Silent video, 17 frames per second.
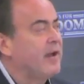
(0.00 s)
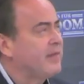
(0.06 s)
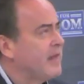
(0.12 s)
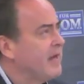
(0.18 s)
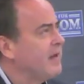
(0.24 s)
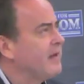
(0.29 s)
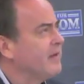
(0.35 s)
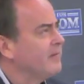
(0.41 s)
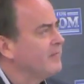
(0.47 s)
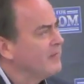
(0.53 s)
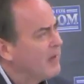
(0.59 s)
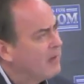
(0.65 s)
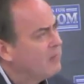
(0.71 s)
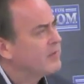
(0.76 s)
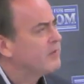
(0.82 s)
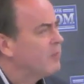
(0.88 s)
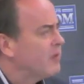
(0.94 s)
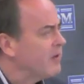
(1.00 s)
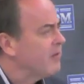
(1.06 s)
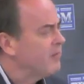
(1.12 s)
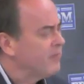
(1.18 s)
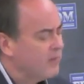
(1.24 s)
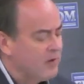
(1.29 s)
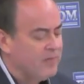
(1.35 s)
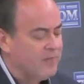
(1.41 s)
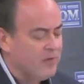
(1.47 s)
I think, it was one of the
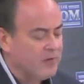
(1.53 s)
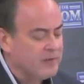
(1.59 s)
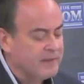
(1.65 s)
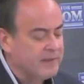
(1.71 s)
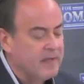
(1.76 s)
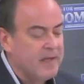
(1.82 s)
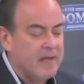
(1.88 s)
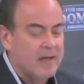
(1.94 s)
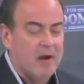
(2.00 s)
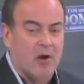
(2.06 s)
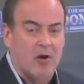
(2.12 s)
very first,